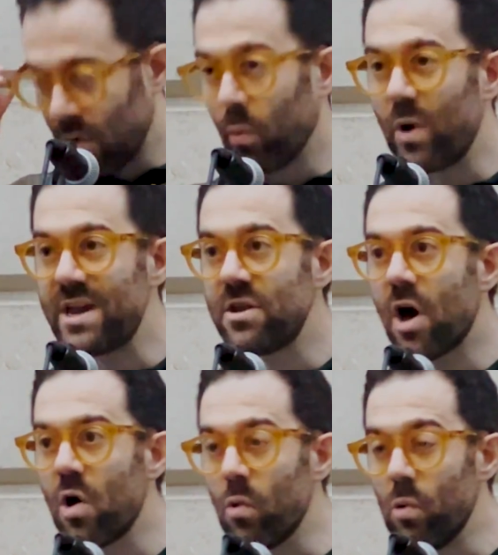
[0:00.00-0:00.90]
We
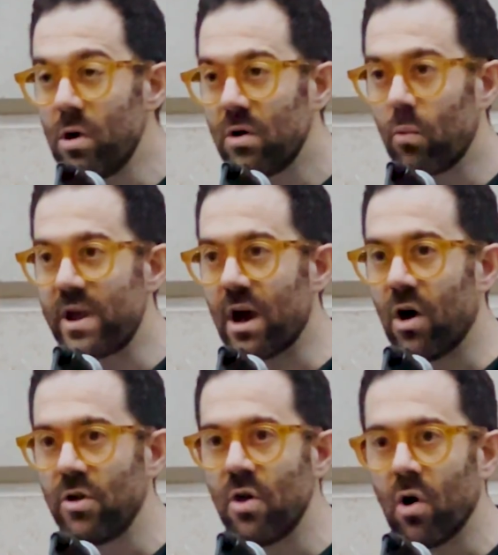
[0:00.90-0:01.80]
know we
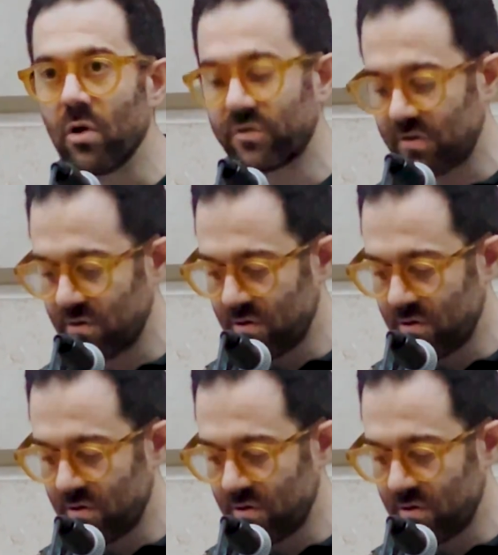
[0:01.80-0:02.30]
are not.